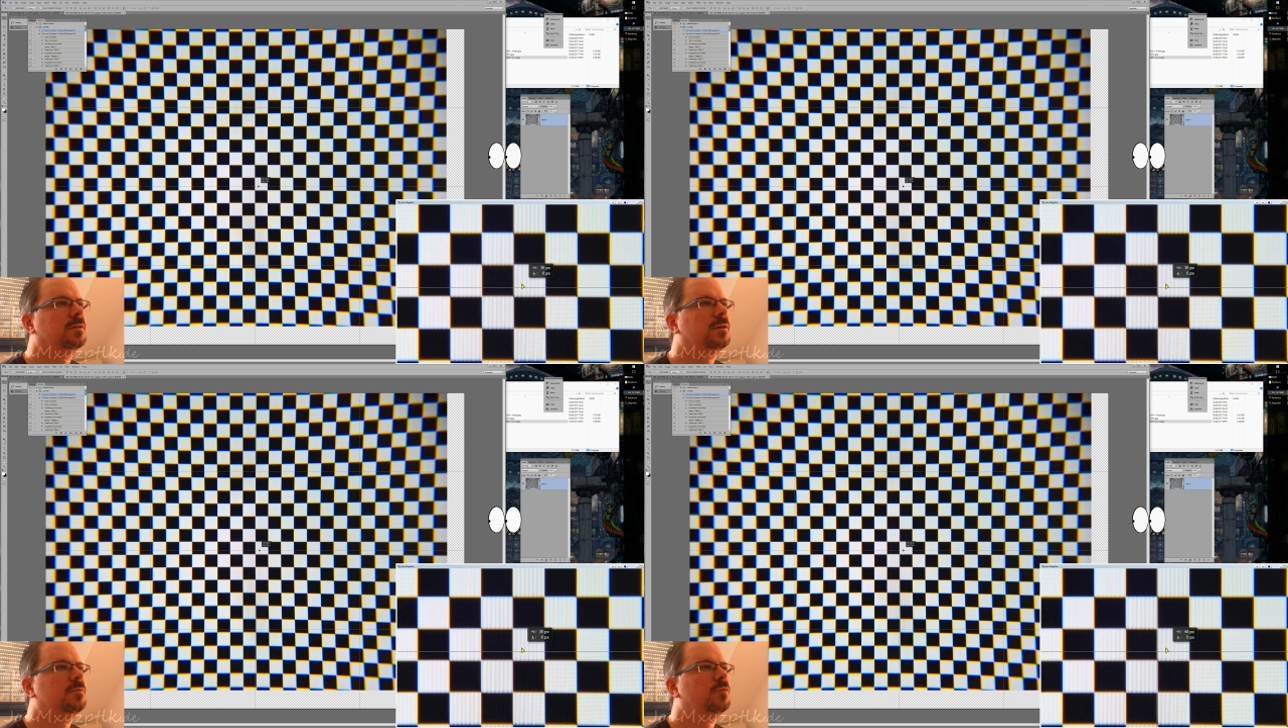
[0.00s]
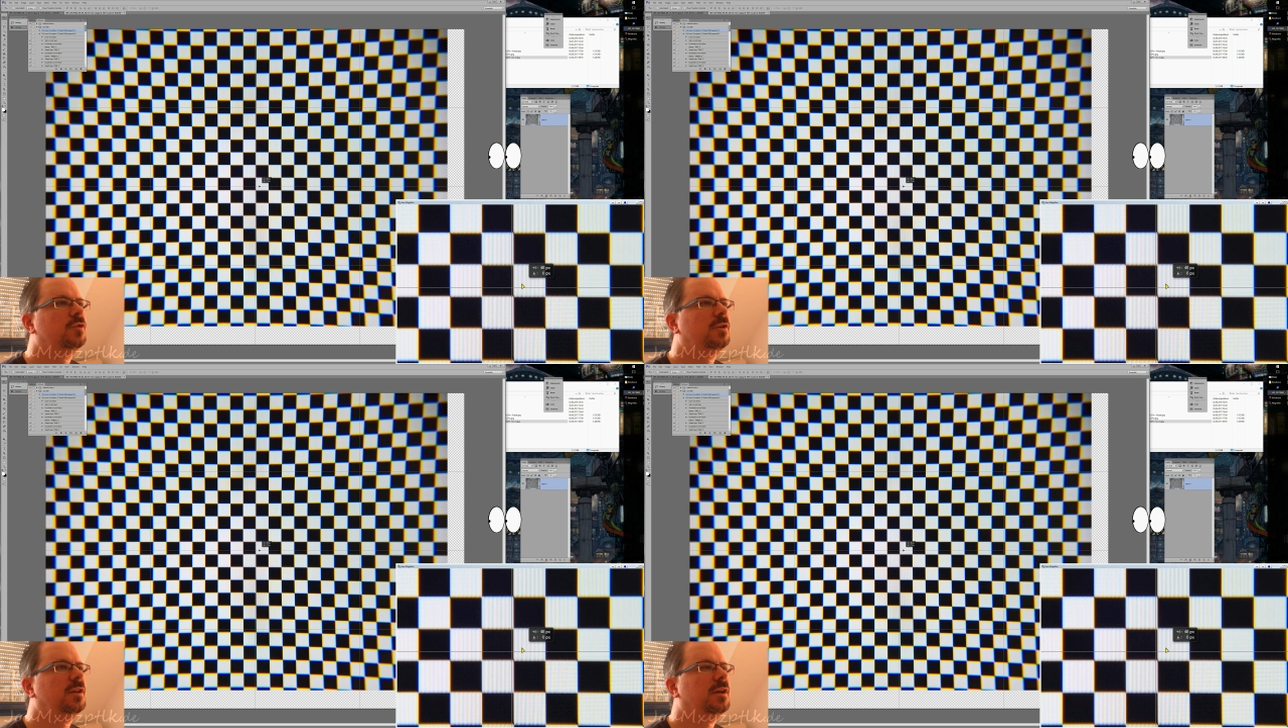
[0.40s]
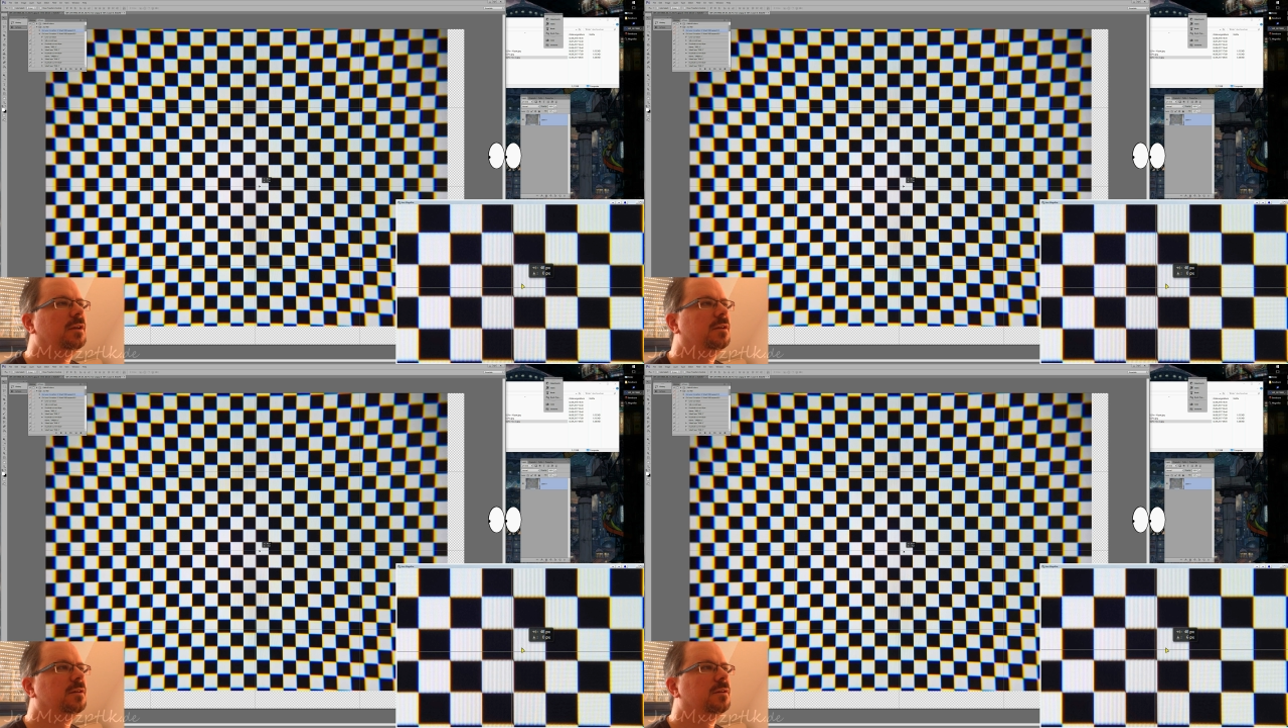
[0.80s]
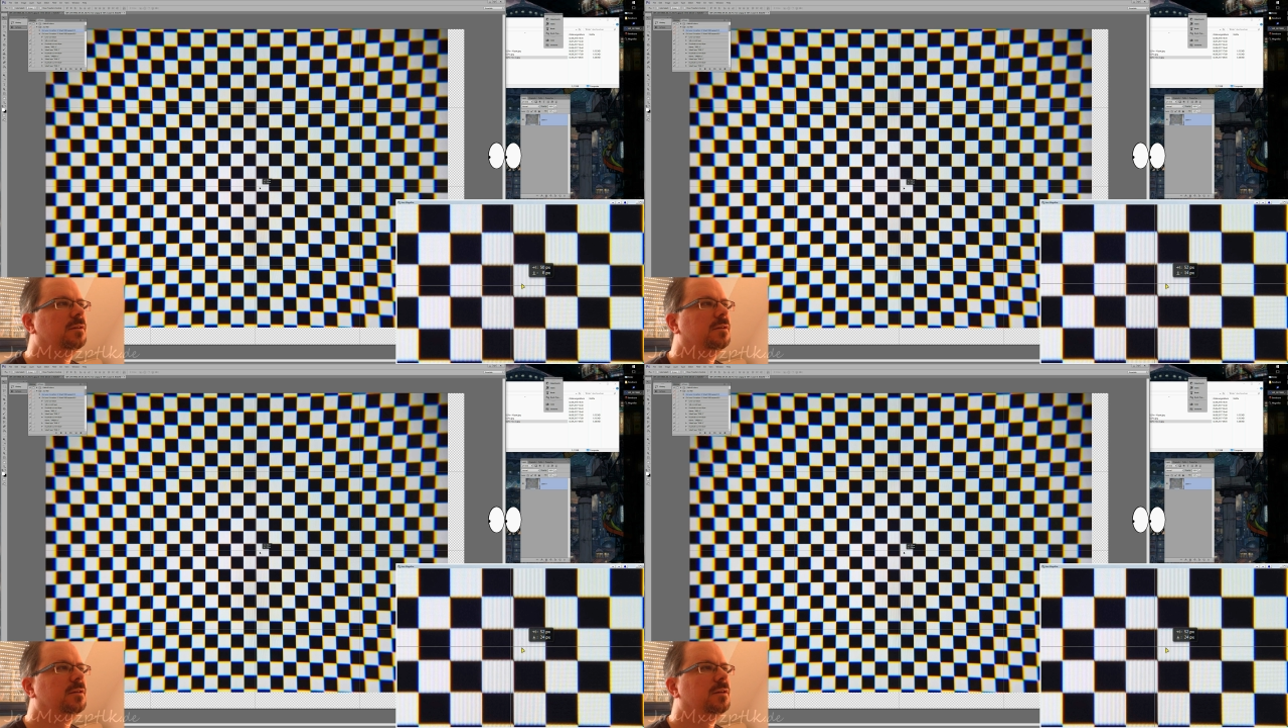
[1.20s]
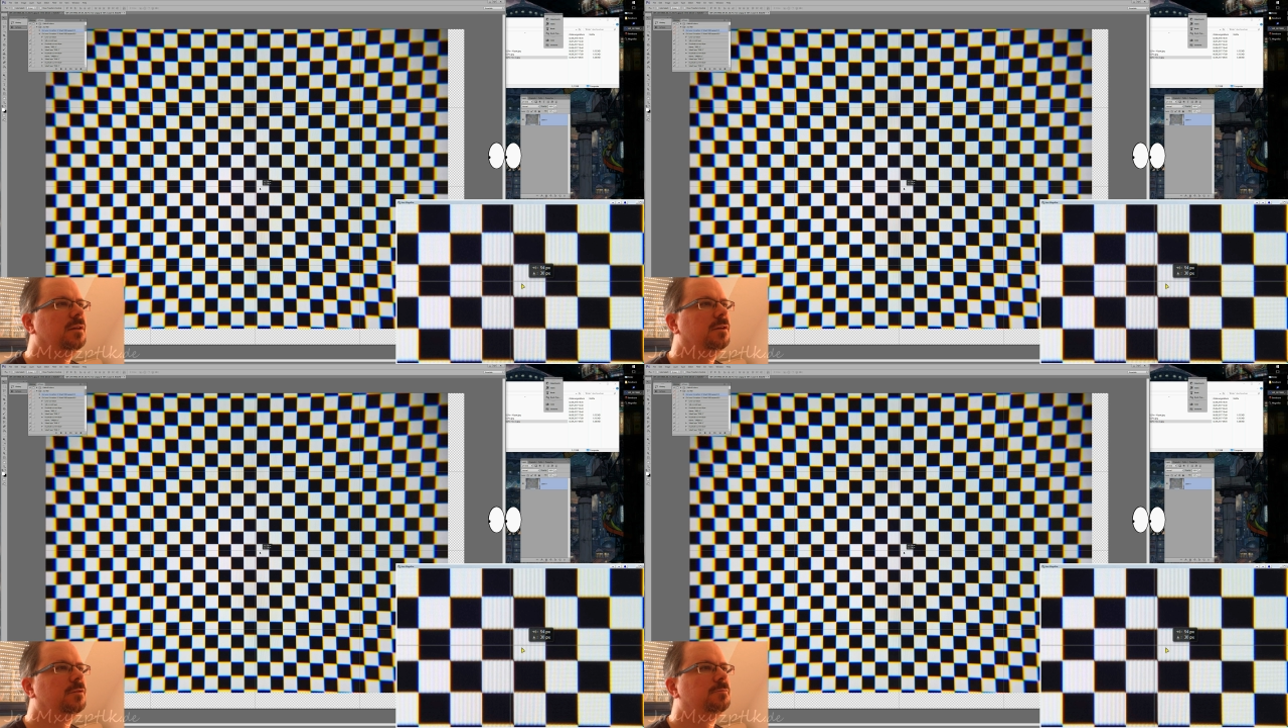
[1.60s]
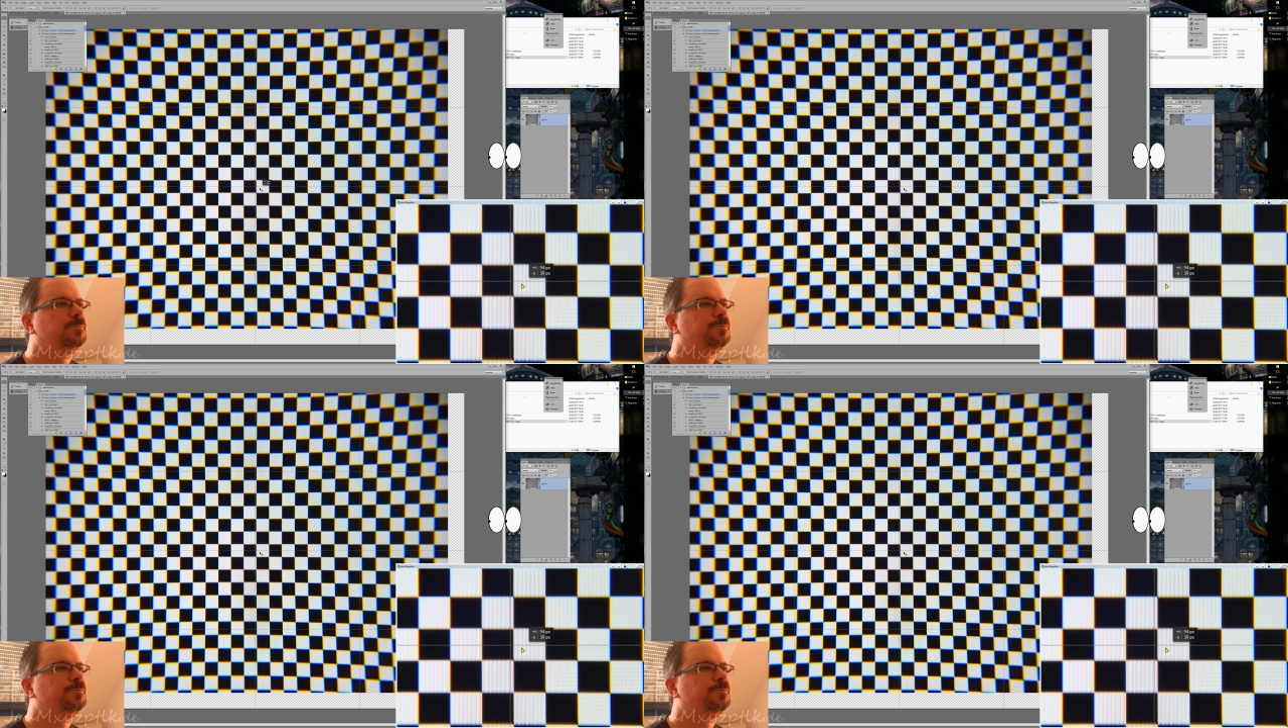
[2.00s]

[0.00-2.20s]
Uh, more like here.